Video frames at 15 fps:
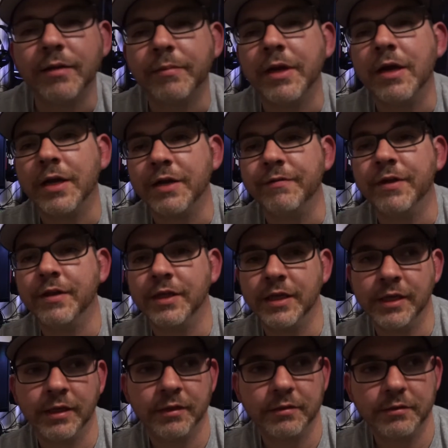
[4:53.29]
about
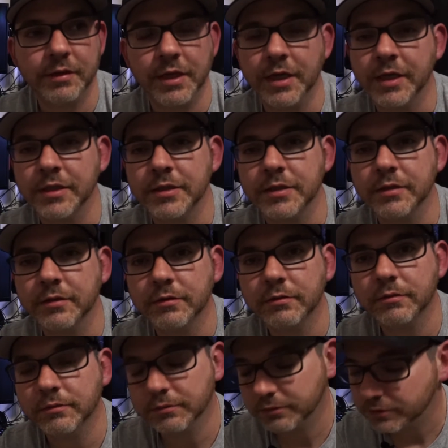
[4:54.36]
everything, guys.
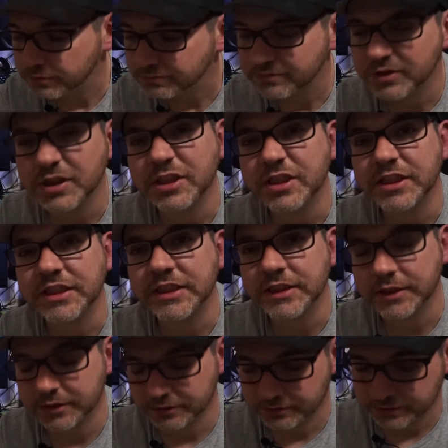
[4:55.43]
Just saying.